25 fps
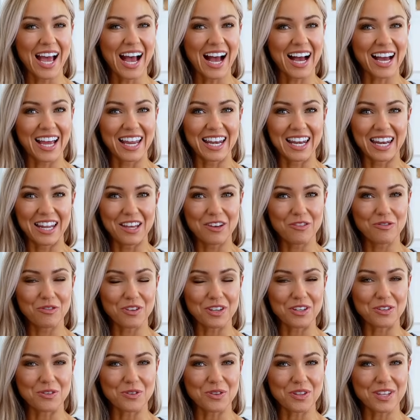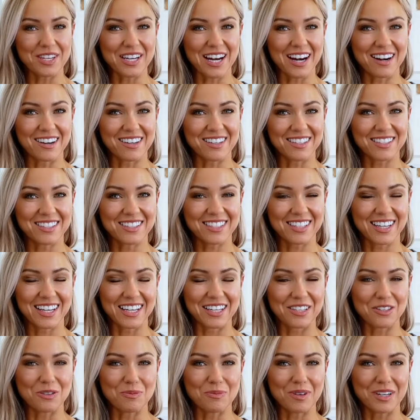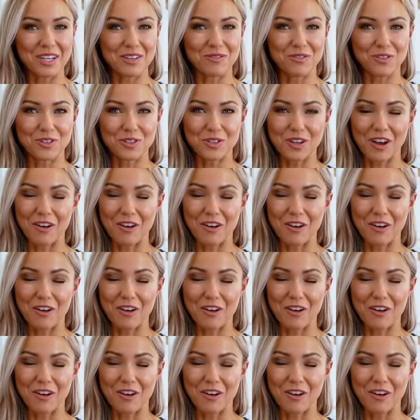I live in Northern Ireland. I know many of you